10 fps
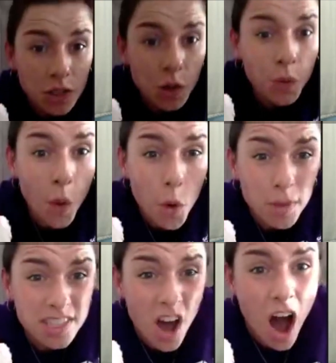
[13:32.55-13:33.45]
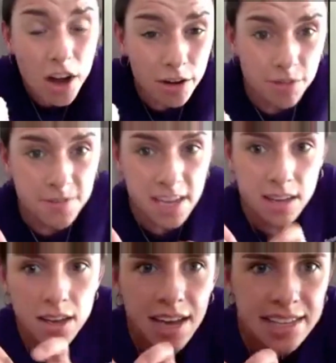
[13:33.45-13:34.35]
chromatography.
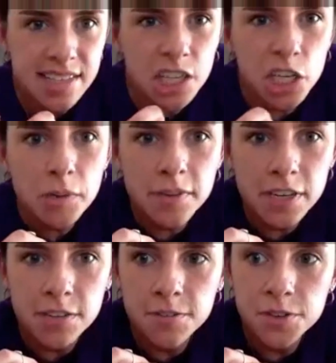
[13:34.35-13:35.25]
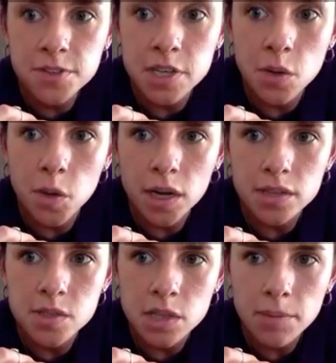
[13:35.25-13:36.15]
It's a little bit of a confusing word,
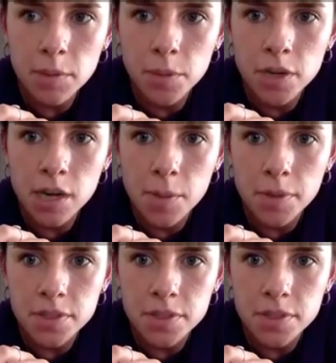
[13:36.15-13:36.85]
so let me put it up on the